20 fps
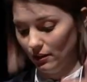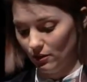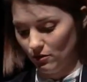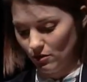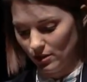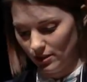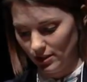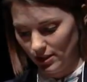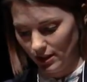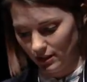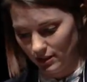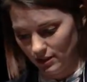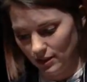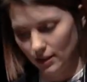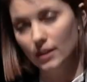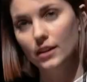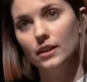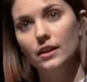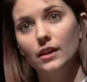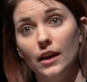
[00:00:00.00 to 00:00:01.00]
the court said
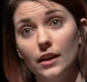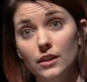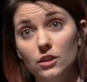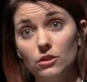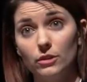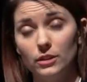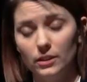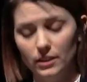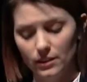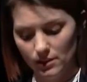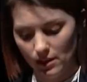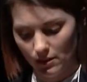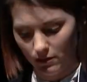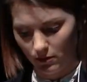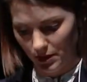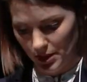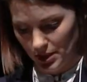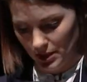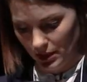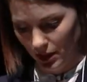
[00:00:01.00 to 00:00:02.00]
you at least have a
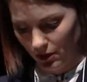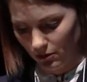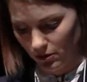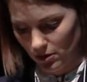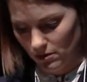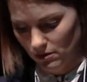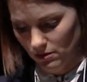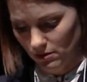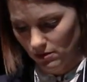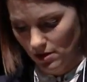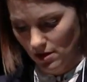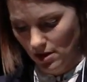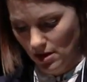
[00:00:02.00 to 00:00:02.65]
right to counsel.